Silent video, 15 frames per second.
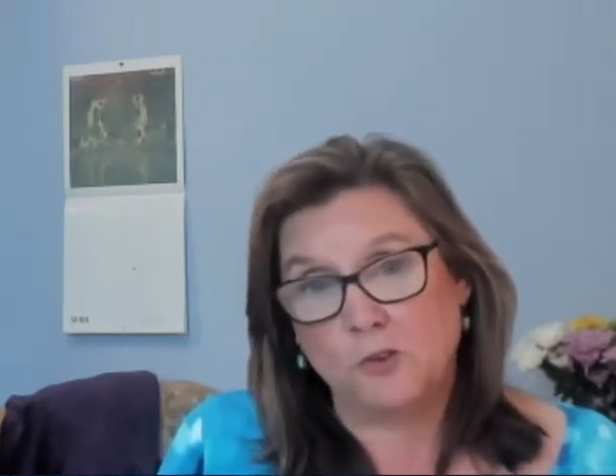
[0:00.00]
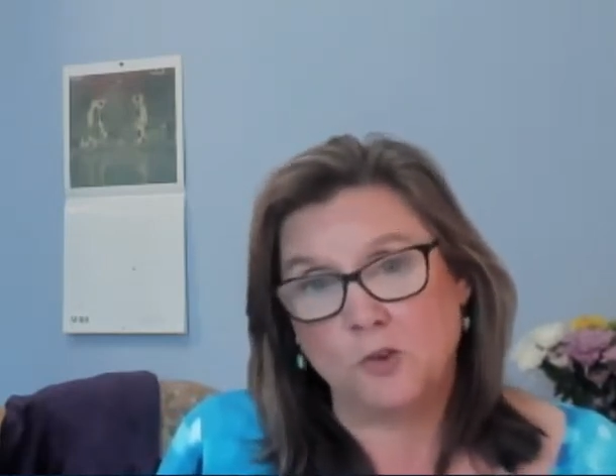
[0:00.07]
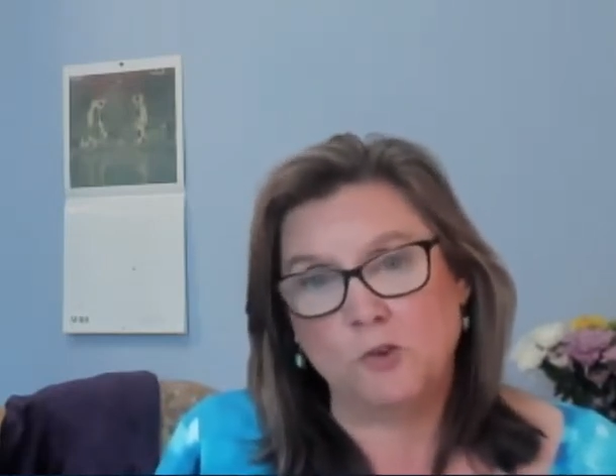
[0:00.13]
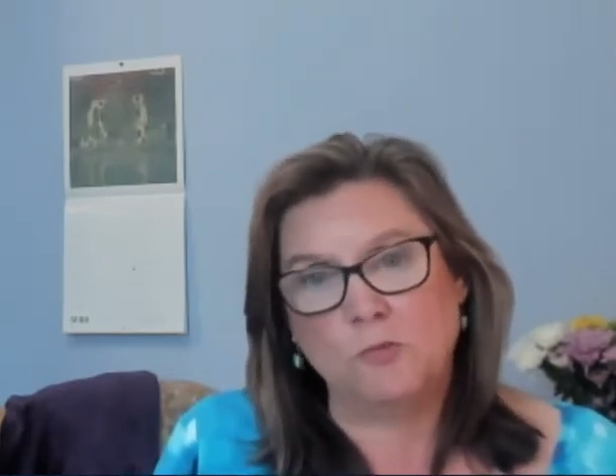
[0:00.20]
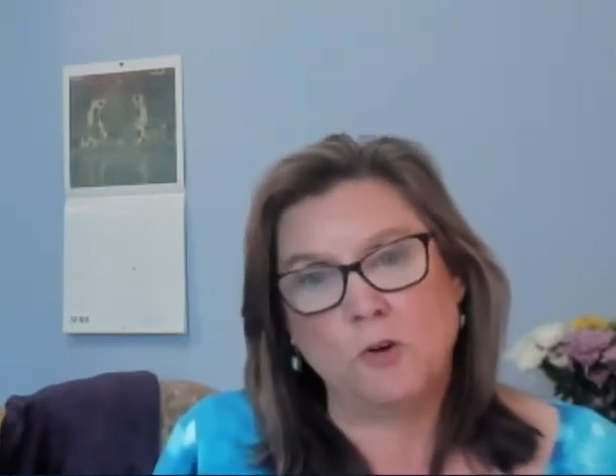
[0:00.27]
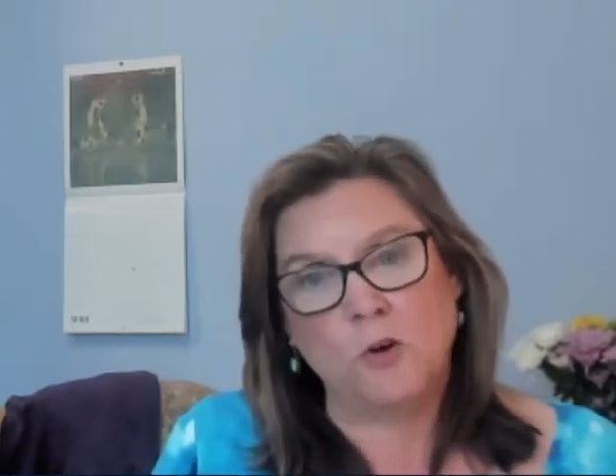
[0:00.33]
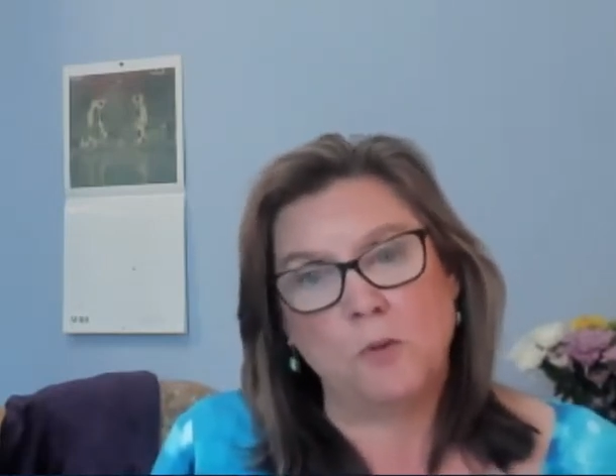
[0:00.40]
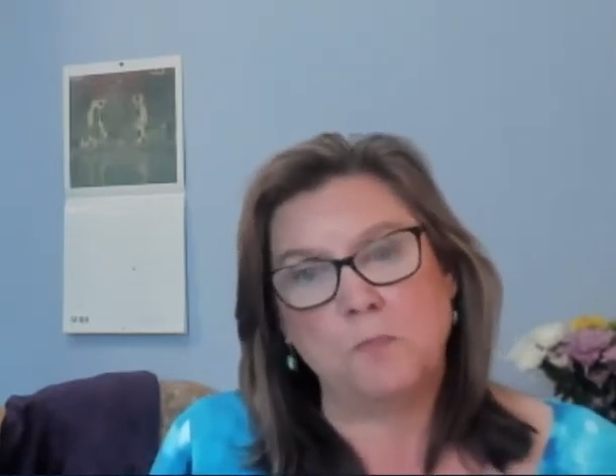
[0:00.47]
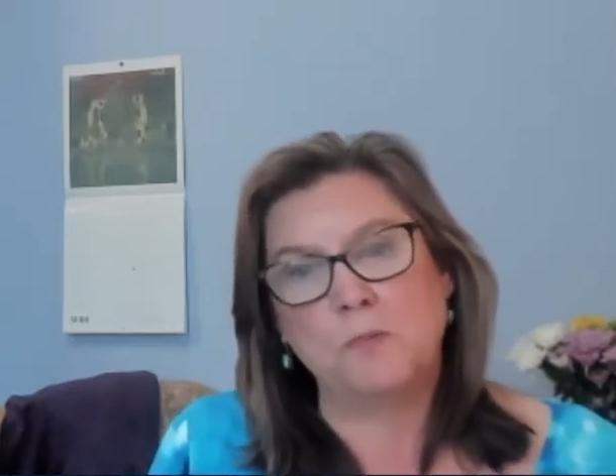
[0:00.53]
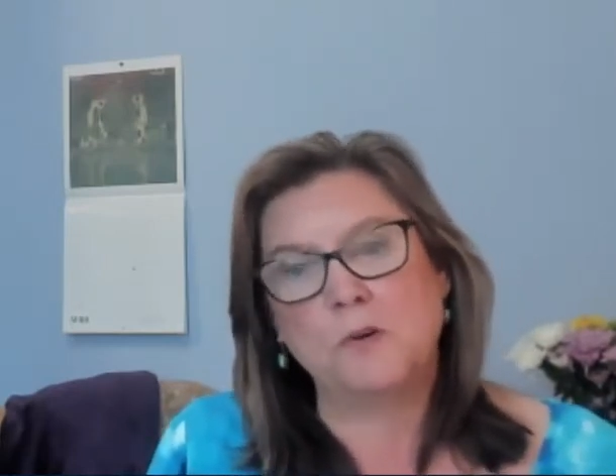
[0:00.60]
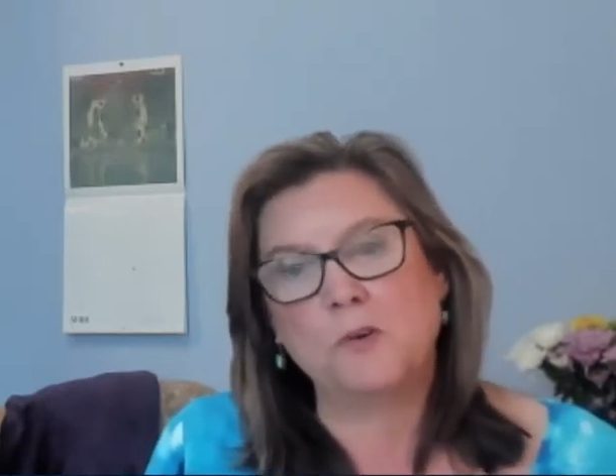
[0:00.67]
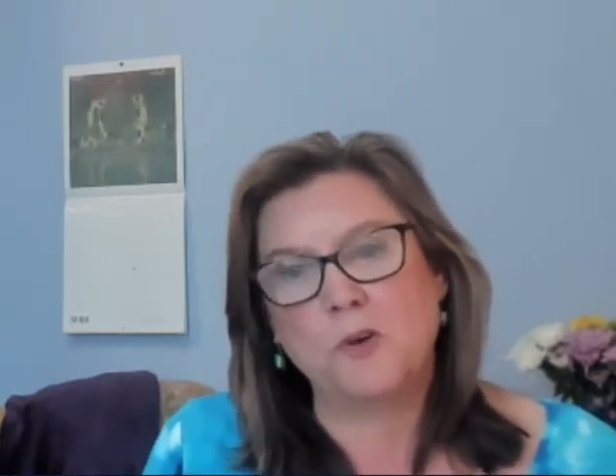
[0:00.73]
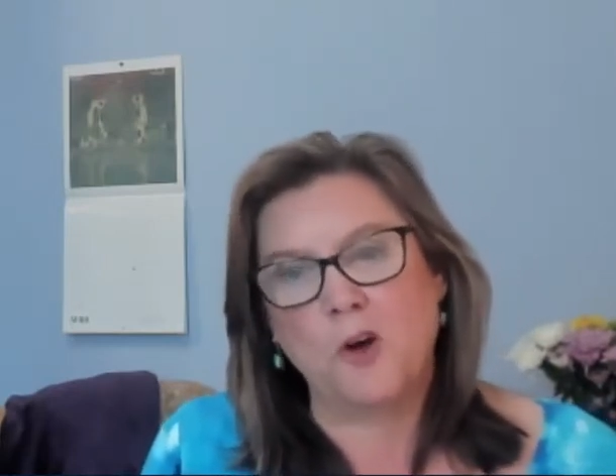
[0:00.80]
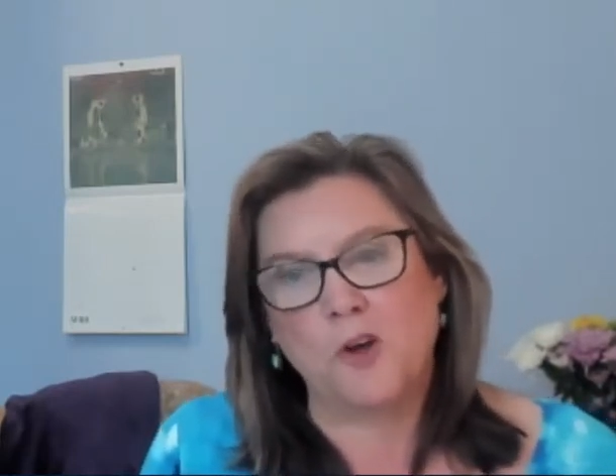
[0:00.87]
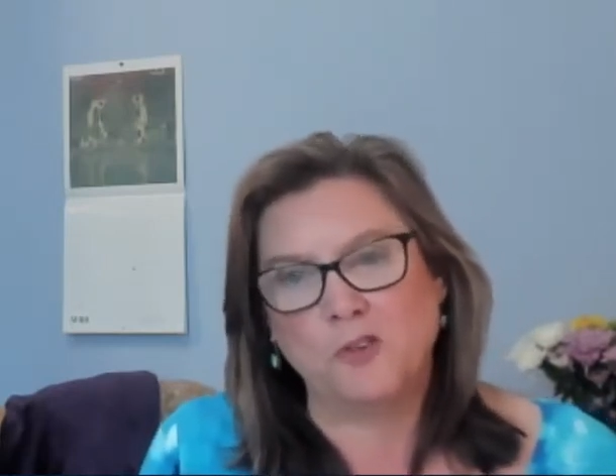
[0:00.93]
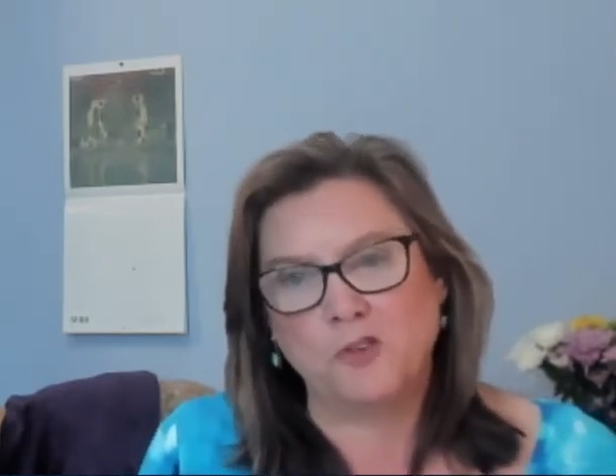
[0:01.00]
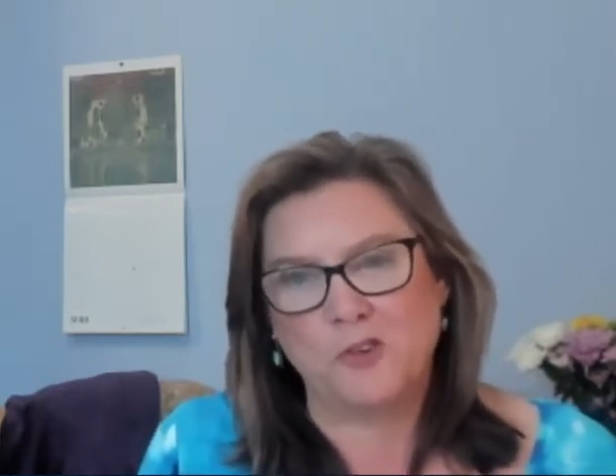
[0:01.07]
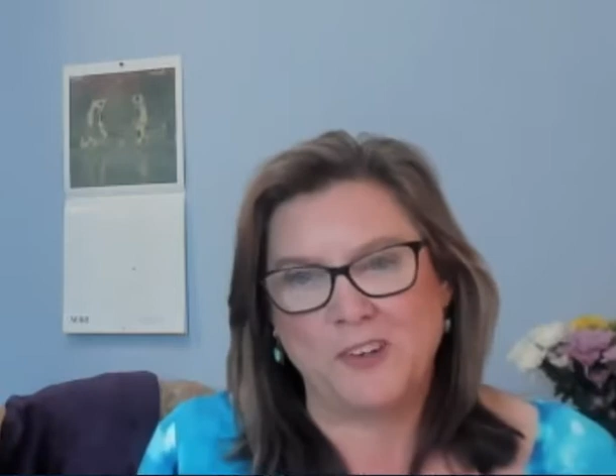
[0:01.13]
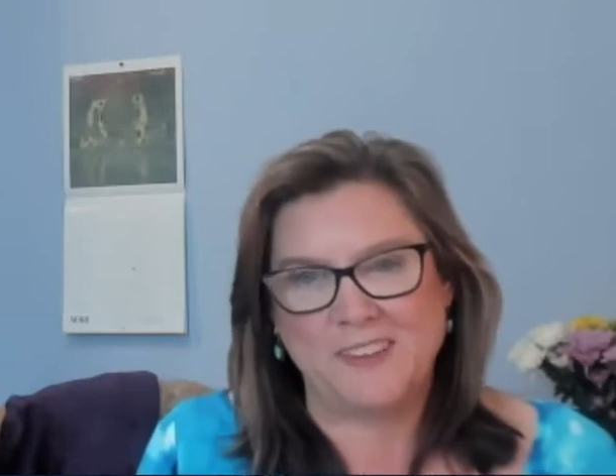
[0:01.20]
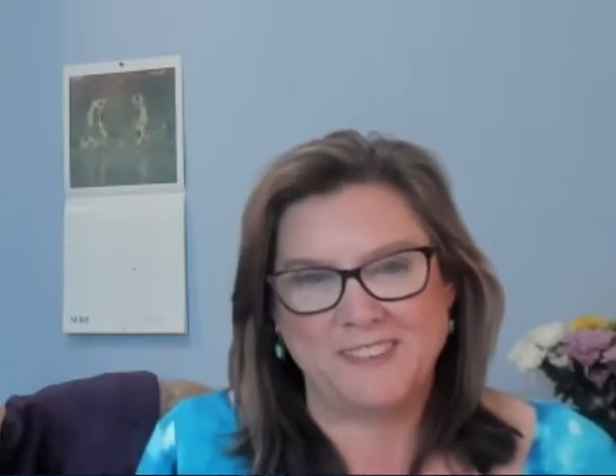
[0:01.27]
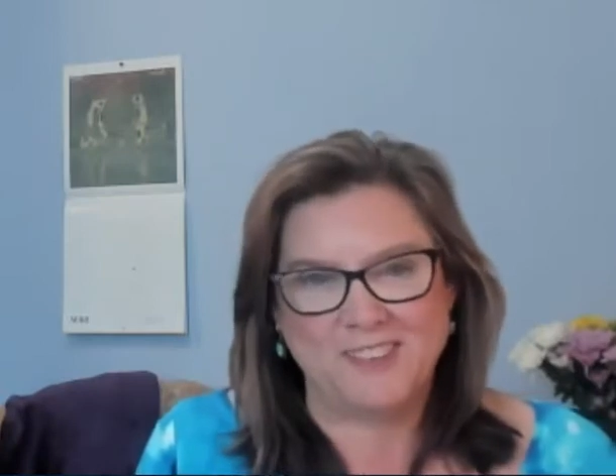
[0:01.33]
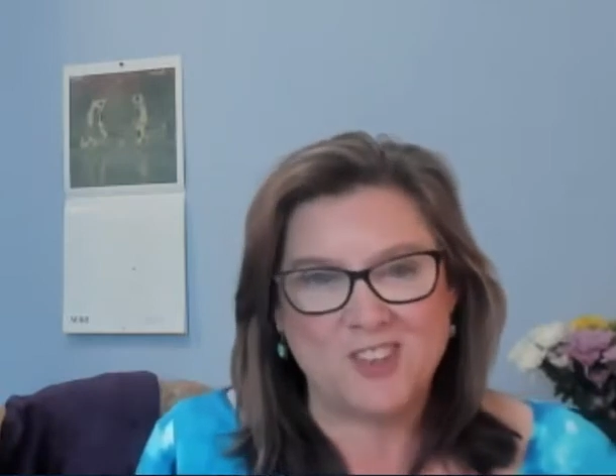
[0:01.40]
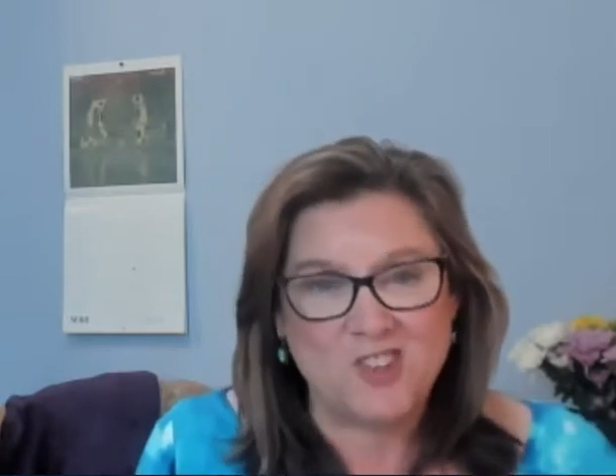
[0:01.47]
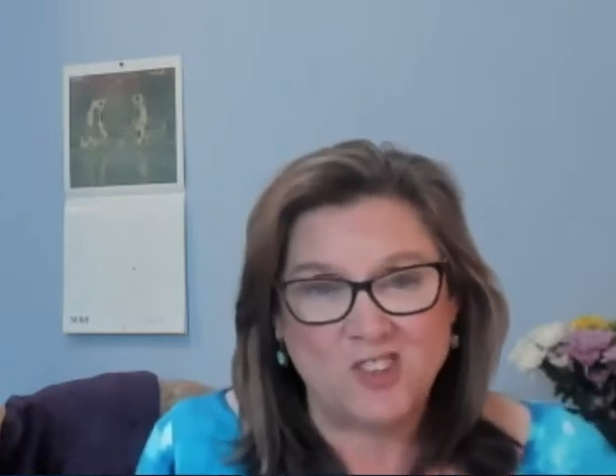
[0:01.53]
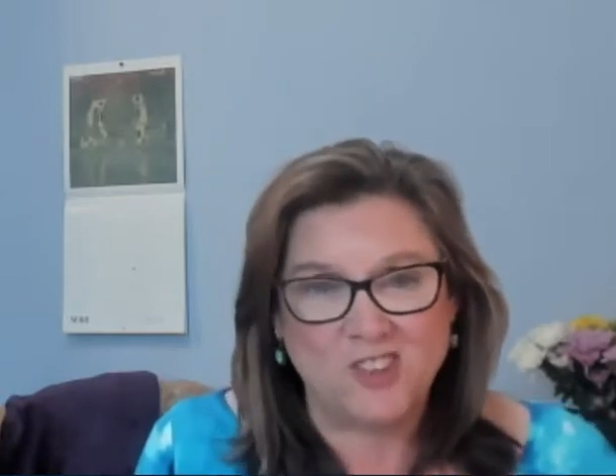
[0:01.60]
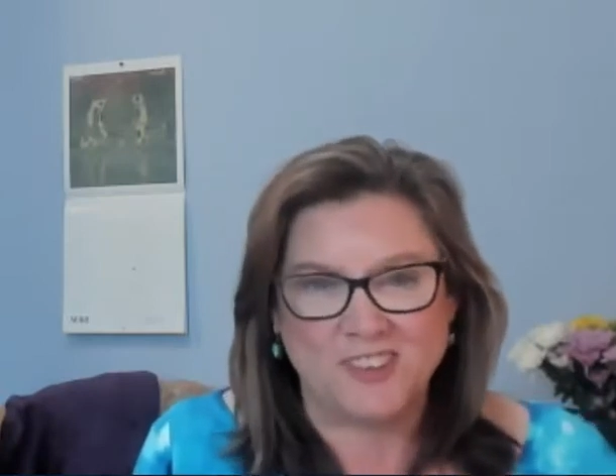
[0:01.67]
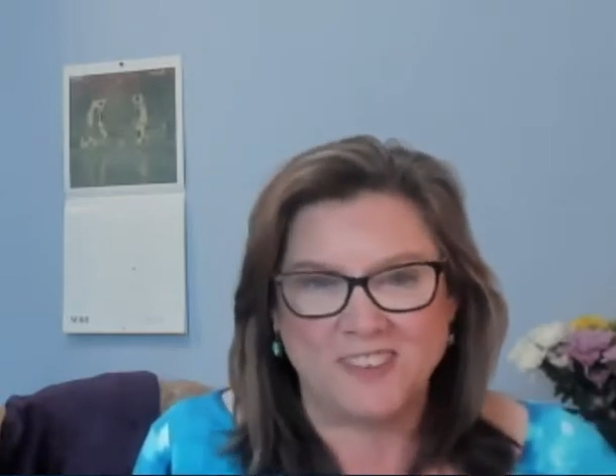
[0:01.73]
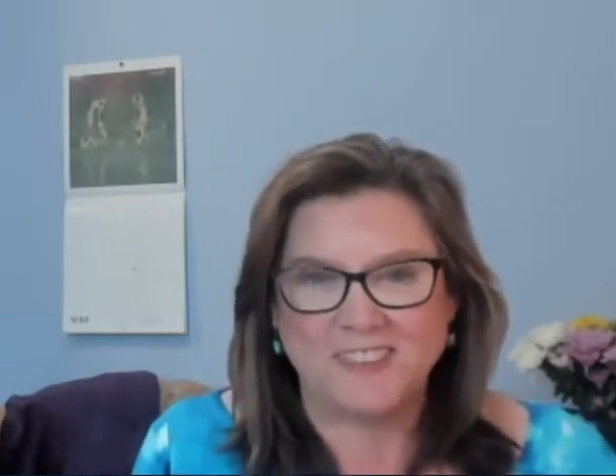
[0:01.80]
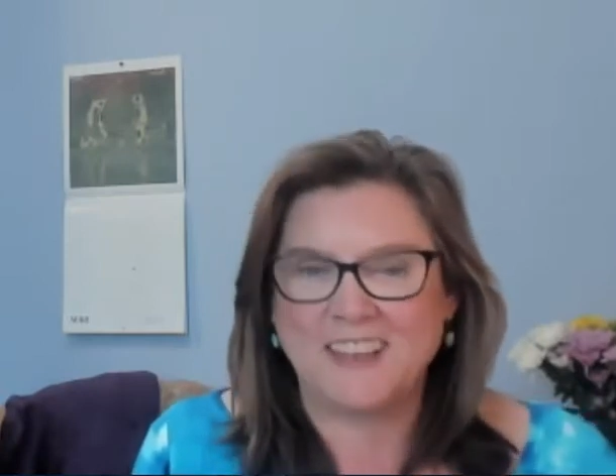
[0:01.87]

who wrote a book called Transitions,